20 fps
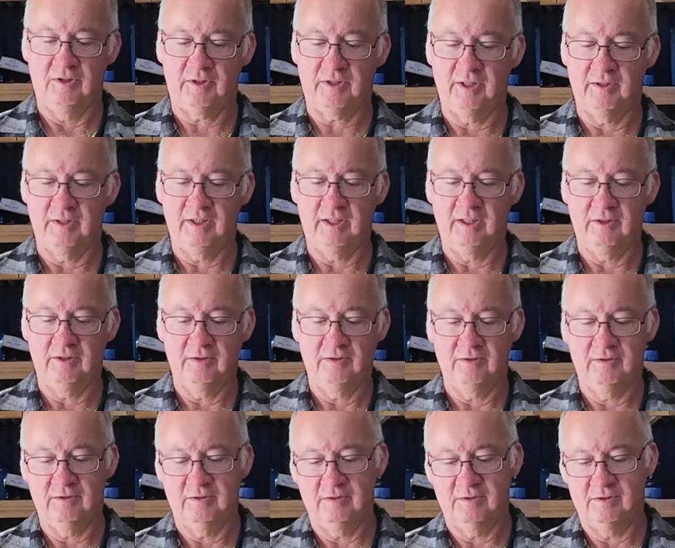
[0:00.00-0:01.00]
lock it down,
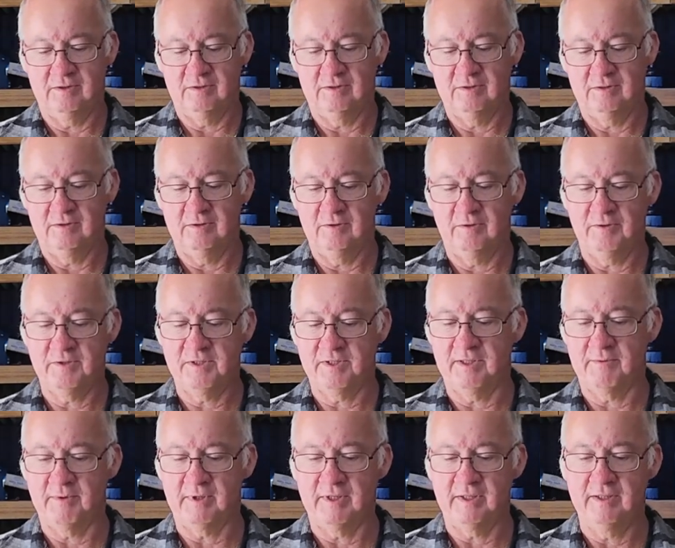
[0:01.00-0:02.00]
or
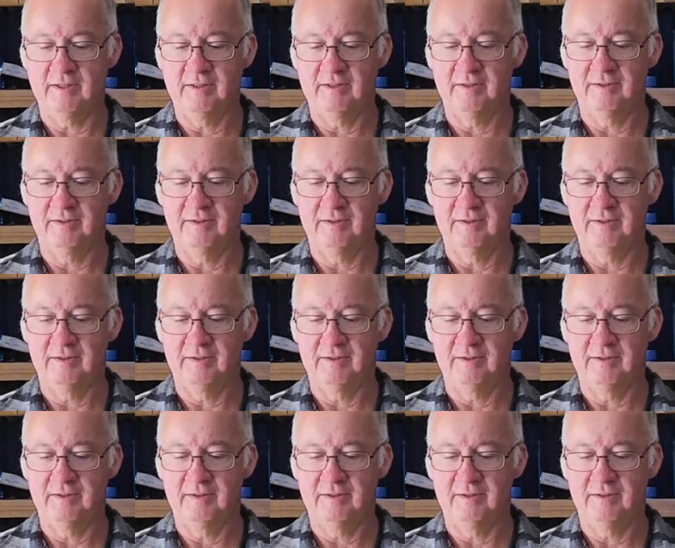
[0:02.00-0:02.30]
sippy.